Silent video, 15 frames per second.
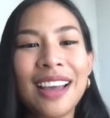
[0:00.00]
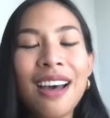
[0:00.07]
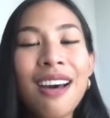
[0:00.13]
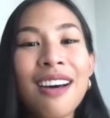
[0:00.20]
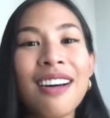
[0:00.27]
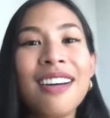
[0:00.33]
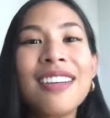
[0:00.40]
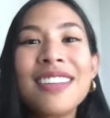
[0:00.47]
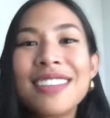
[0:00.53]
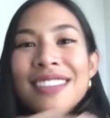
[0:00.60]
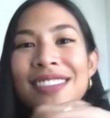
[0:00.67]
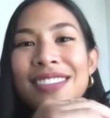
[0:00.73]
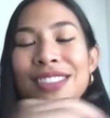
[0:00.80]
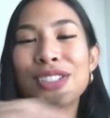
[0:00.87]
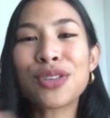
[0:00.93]
Oh,
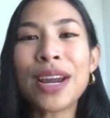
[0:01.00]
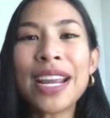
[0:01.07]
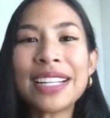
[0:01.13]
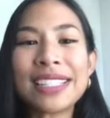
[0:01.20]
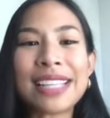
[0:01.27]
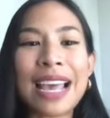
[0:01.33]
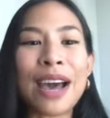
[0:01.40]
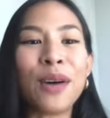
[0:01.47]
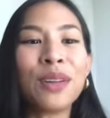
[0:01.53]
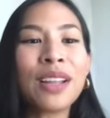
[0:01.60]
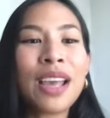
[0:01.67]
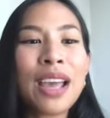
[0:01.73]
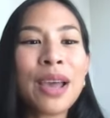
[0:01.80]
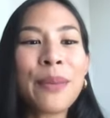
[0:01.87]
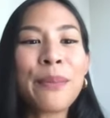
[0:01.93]
straight sound.
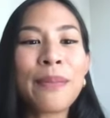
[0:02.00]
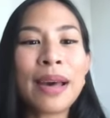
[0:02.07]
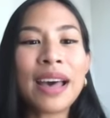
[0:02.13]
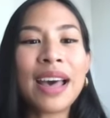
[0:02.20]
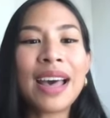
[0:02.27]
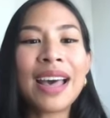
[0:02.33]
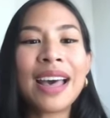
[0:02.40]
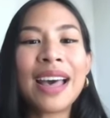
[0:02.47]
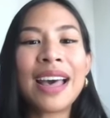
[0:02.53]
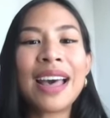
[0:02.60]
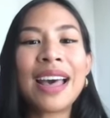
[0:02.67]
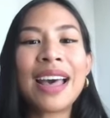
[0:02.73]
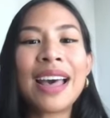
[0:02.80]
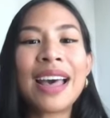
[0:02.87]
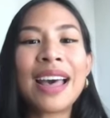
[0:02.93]

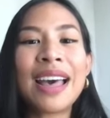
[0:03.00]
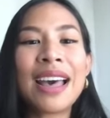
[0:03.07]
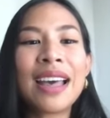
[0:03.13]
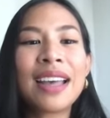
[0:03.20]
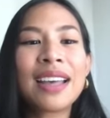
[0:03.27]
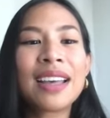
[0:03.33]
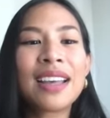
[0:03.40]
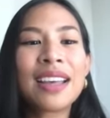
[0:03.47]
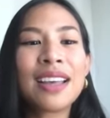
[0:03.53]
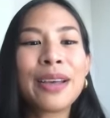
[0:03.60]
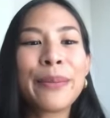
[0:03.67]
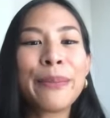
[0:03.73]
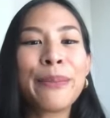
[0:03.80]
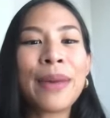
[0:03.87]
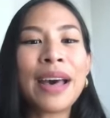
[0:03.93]
Ma,
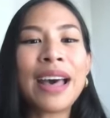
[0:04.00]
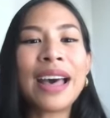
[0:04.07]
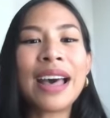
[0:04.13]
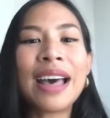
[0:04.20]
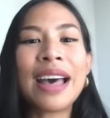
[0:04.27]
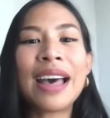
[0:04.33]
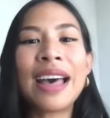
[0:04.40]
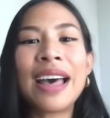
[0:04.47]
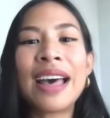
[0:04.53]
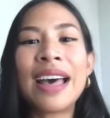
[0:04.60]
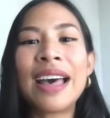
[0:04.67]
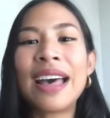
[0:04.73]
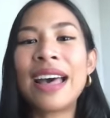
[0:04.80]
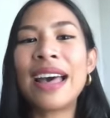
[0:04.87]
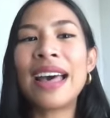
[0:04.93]

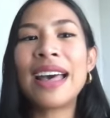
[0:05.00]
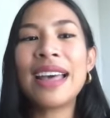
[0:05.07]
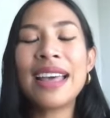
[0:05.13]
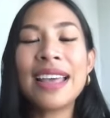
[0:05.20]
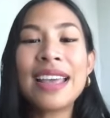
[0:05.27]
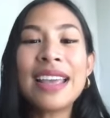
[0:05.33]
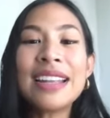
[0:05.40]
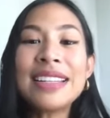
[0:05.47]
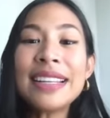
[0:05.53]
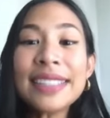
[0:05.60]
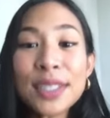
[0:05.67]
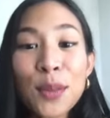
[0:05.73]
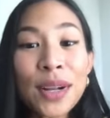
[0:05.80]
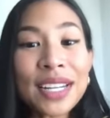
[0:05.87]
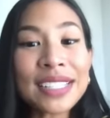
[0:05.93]
ma. This
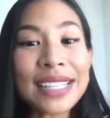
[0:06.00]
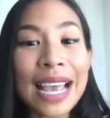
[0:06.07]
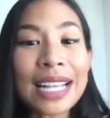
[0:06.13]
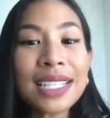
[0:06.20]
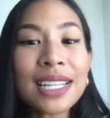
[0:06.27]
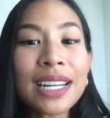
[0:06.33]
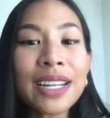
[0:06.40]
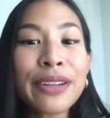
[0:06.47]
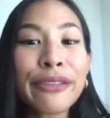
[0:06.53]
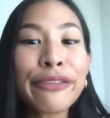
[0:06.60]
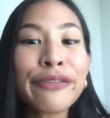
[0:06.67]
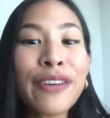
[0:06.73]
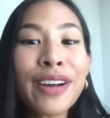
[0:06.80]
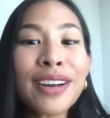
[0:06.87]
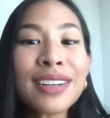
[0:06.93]
one is actually the
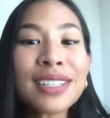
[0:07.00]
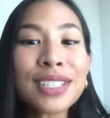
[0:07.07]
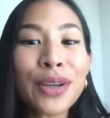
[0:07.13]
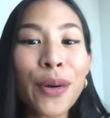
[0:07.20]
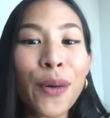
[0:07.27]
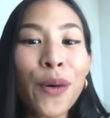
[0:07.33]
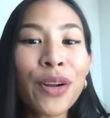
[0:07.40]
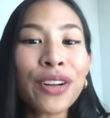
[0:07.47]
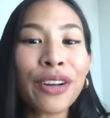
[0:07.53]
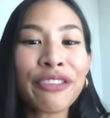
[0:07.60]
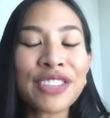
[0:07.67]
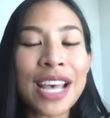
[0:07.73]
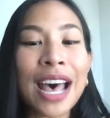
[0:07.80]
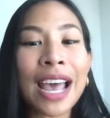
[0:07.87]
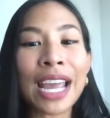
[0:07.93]
first tone of
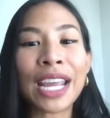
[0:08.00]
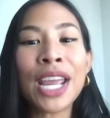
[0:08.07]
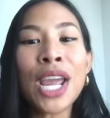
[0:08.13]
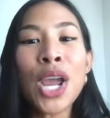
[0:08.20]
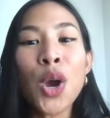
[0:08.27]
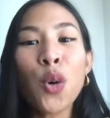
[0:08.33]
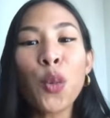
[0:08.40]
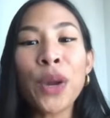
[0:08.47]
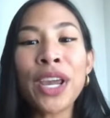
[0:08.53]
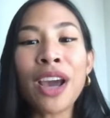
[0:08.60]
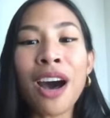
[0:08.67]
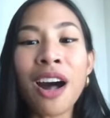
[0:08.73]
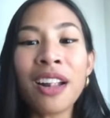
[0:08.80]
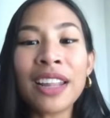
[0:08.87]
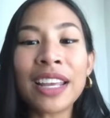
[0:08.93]
Thai. We
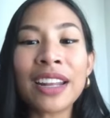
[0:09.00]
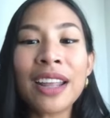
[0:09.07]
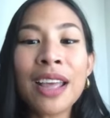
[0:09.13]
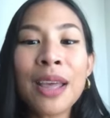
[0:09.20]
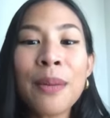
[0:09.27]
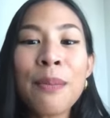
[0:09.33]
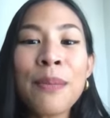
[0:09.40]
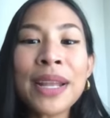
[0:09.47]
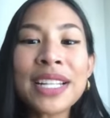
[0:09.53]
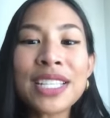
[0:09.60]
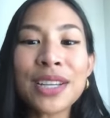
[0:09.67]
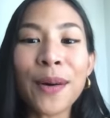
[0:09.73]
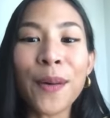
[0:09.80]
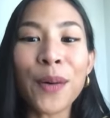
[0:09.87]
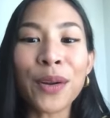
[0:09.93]
call it
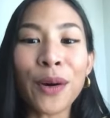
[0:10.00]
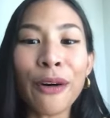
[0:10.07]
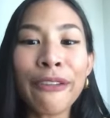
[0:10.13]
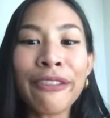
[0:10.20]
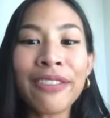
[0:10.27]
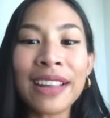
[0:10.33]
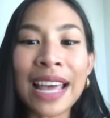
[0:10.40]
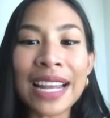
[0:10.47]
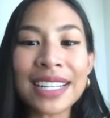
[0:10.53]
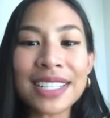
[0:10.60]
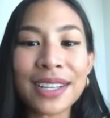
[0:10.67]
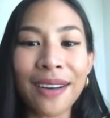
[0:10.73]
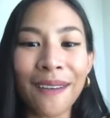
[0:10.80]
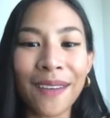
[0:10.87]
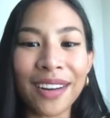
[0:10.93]
mid-tone or flat
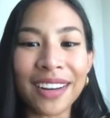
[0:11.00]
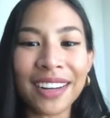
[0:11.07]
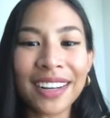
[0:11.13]
tone.